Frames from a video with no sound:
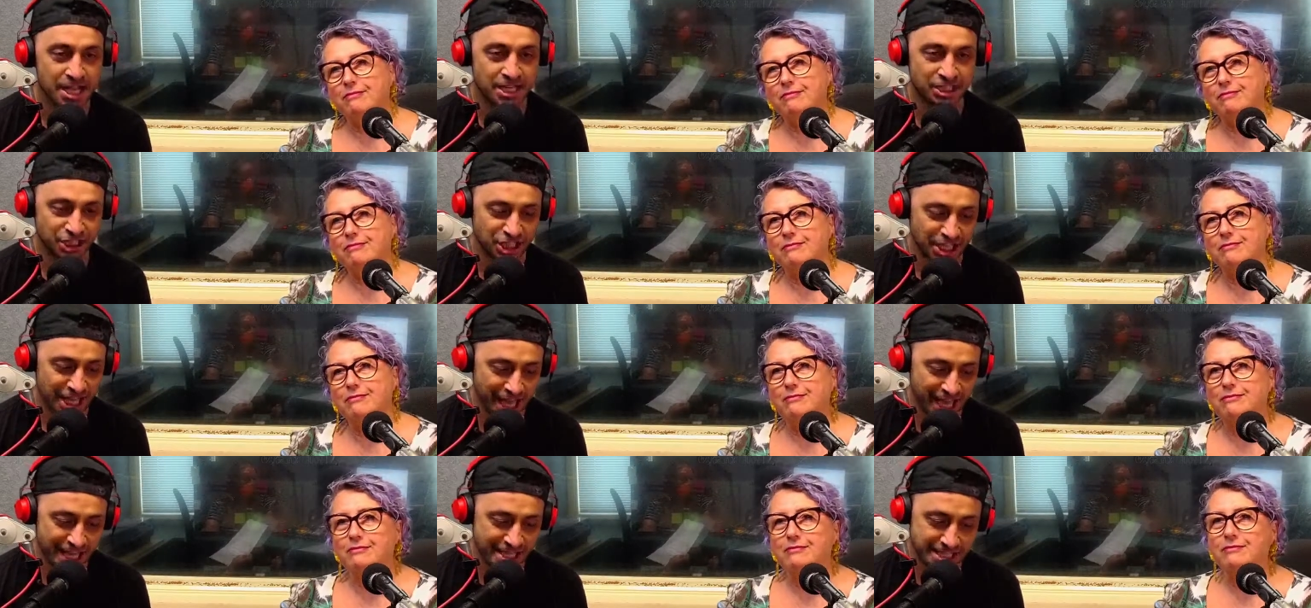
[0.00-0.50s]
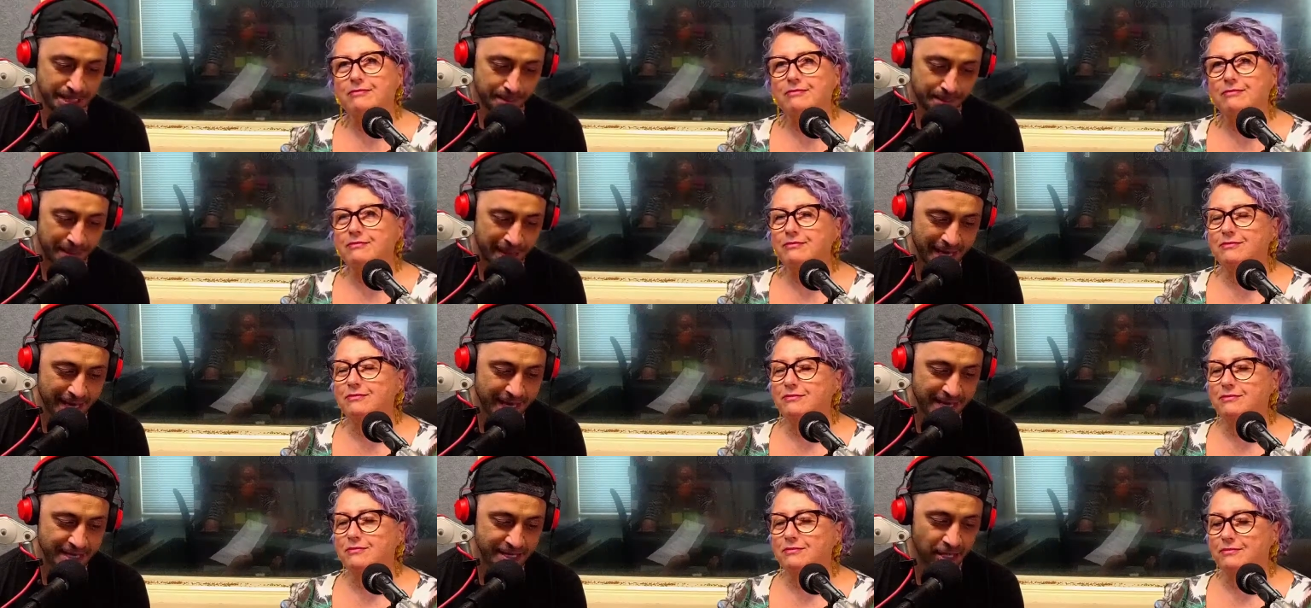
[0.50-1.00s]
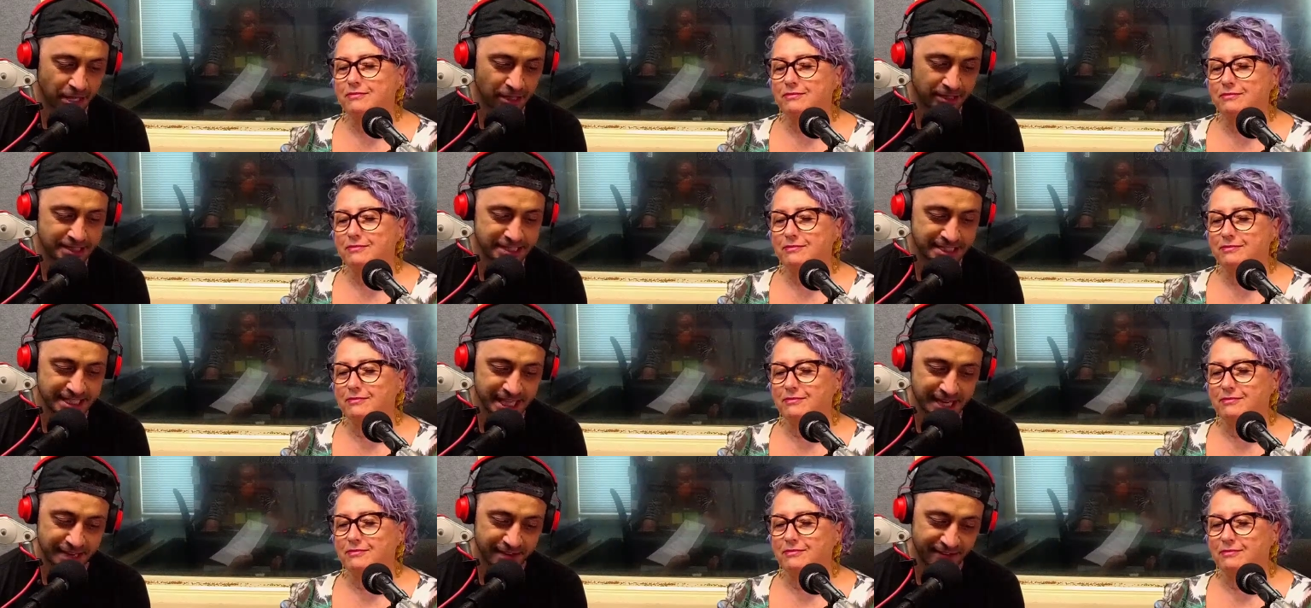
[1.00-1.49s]
Speaker 1: She has appeared on
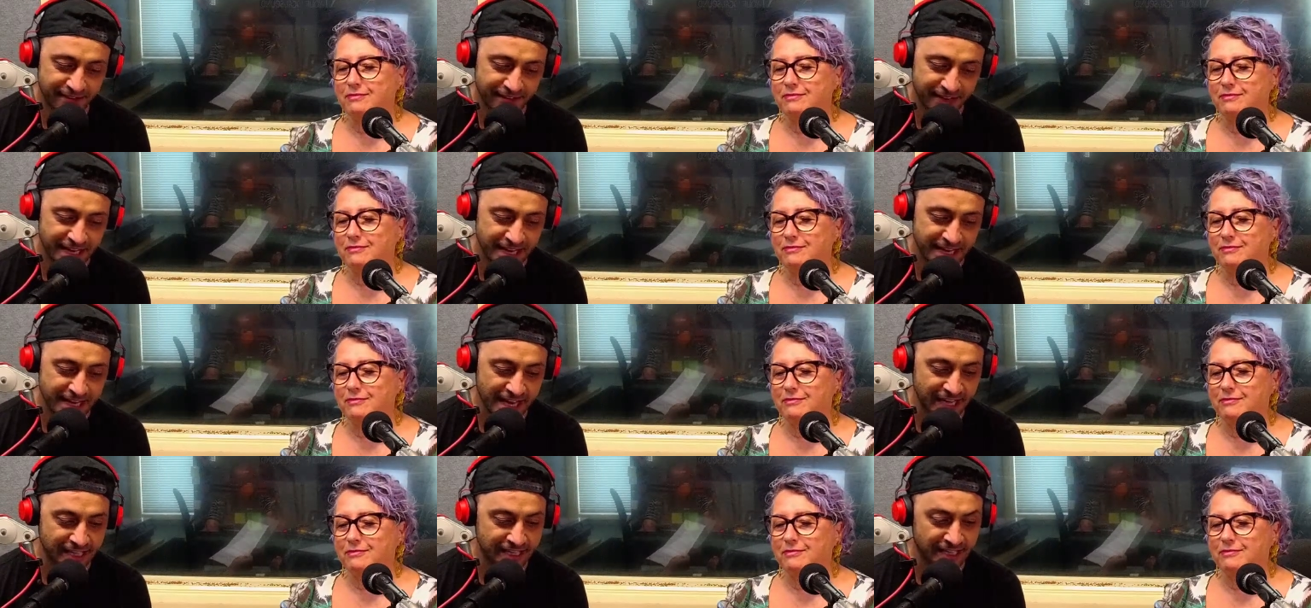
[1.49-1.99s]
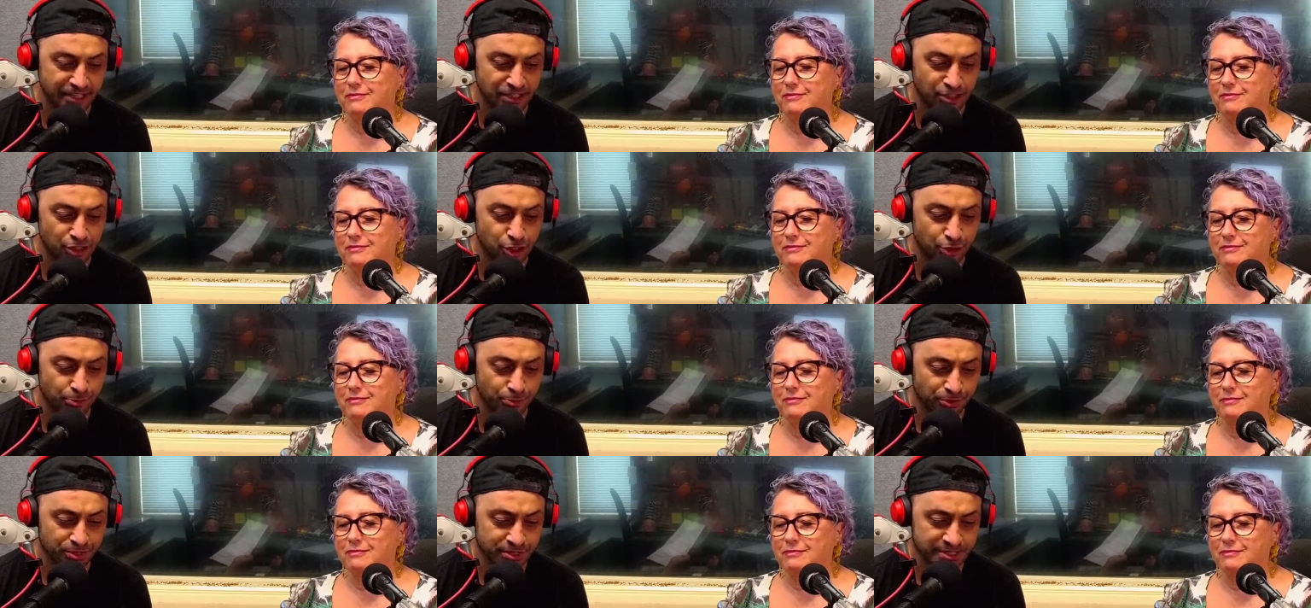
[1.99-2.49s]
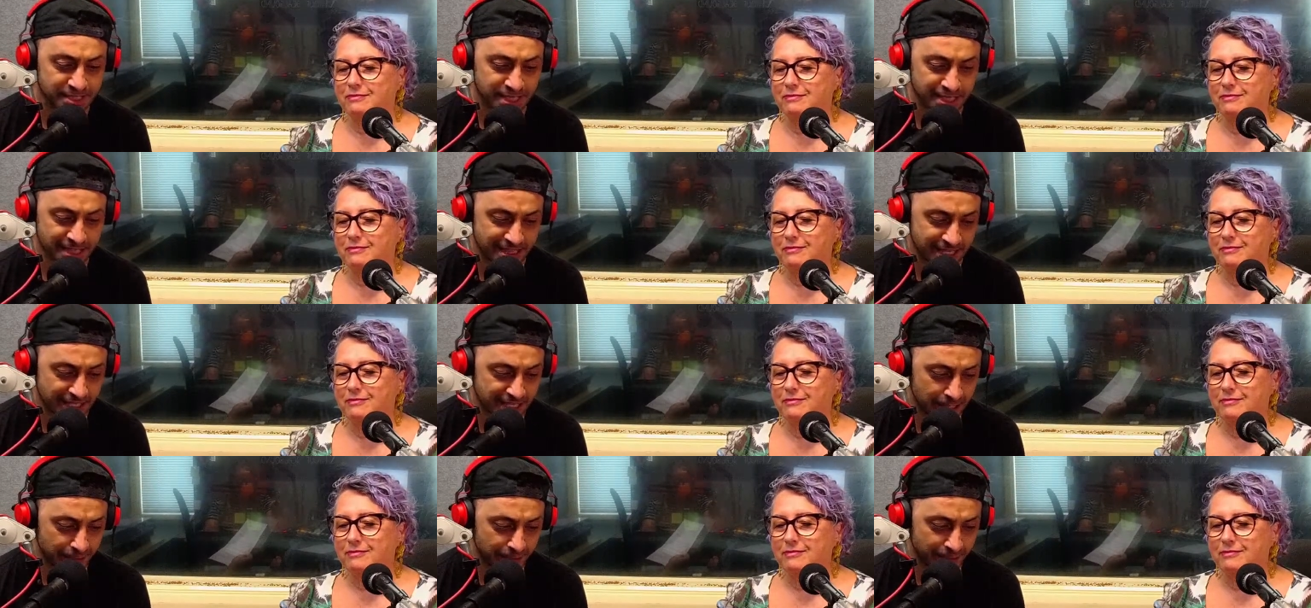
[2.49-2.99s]
TV and in numerous
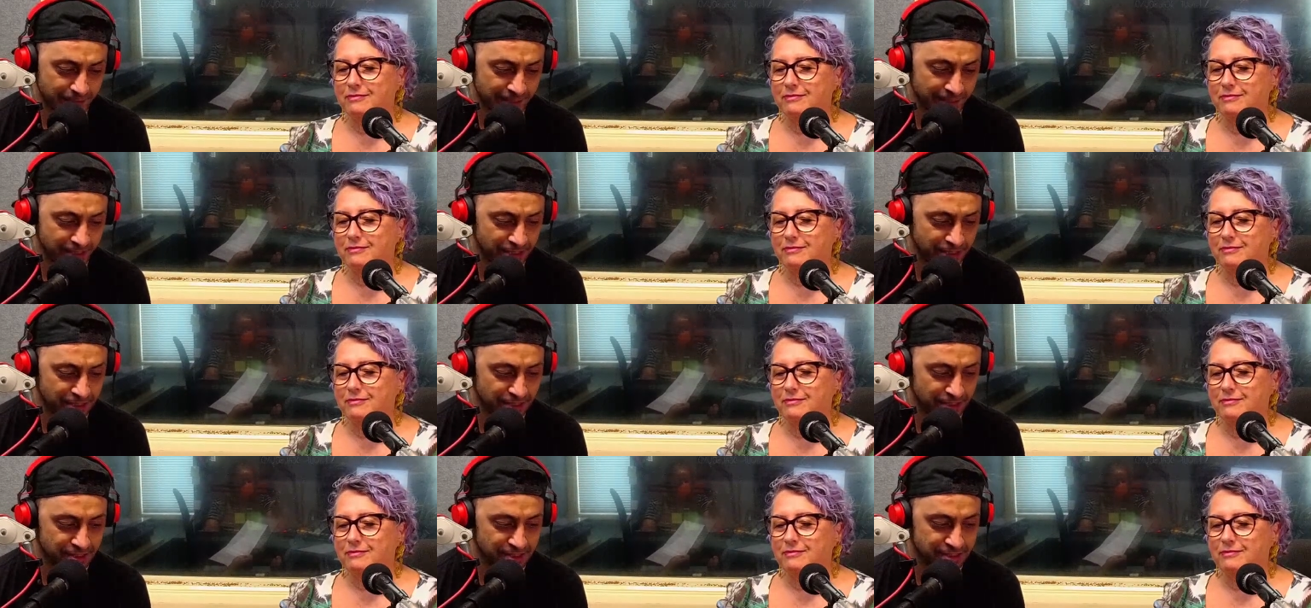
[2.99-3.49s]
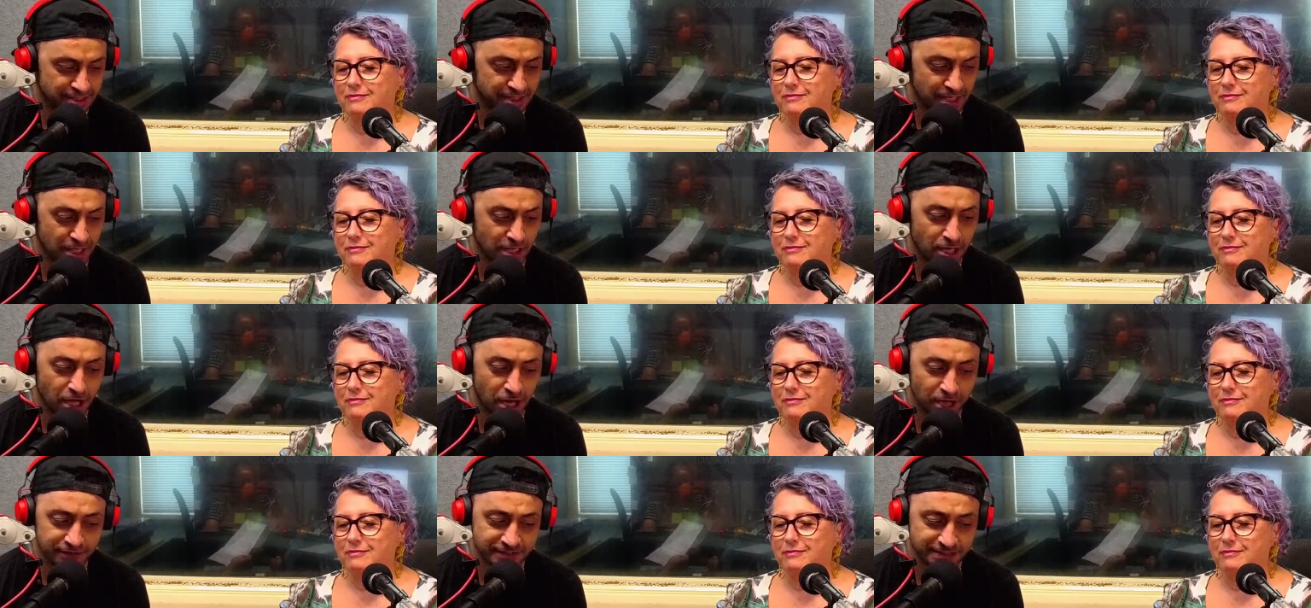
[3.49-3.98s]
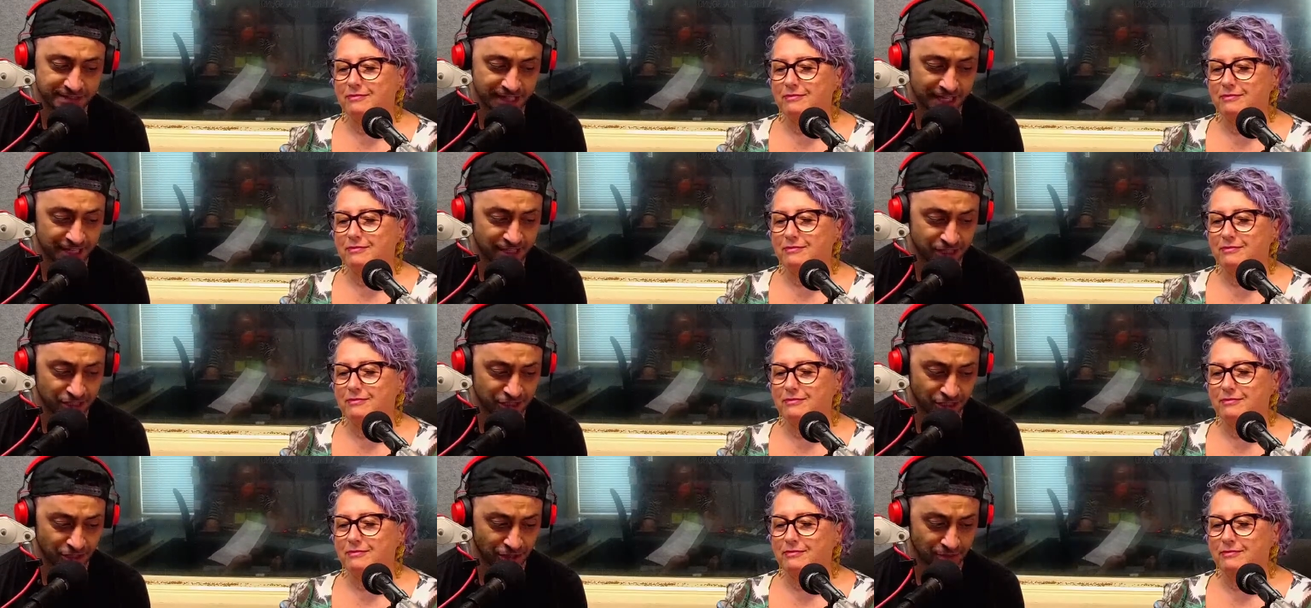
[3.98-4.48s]
theatre productions, live
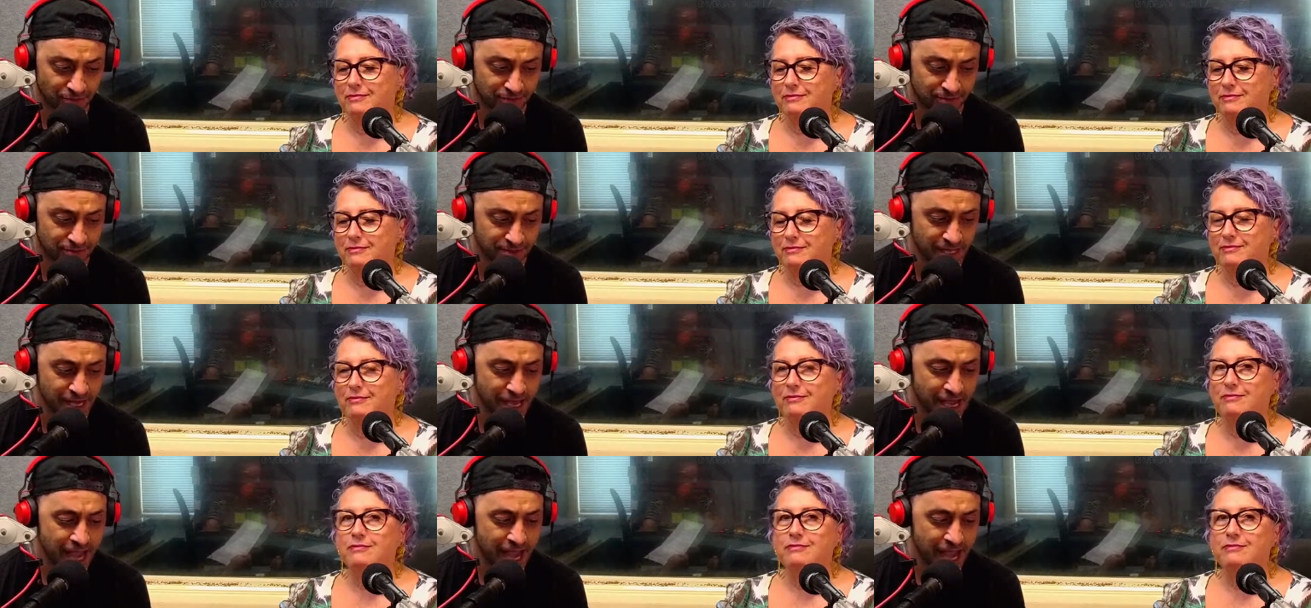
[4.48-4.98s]
stage shows,